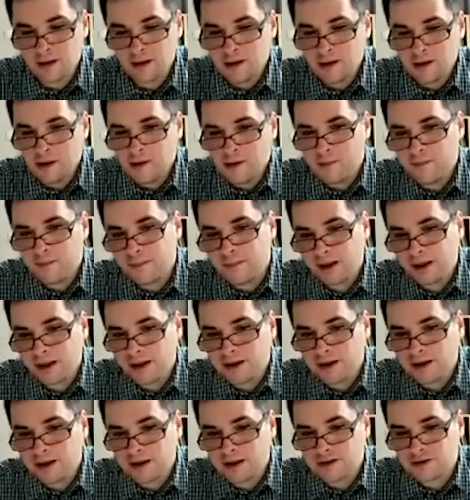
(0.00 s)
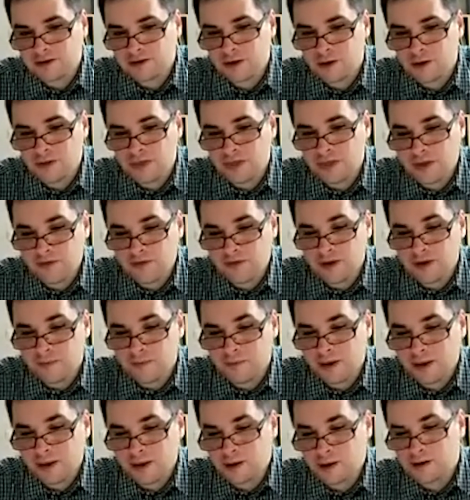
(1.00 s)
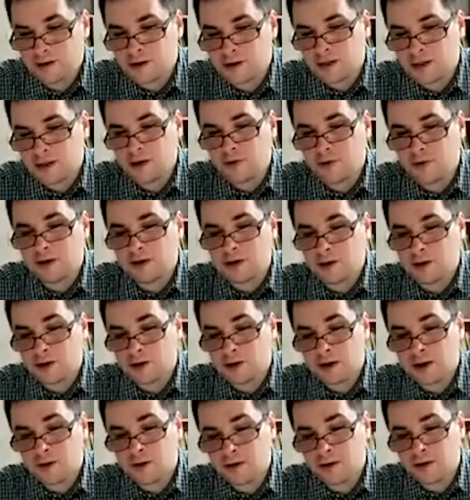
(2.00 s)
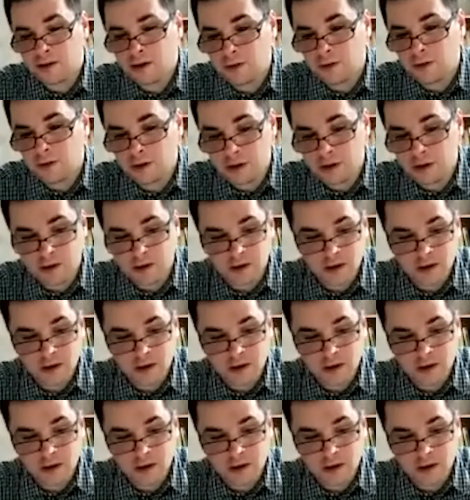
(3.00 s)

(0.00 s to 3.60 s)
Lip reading: black saw nothing better than returning with the queen.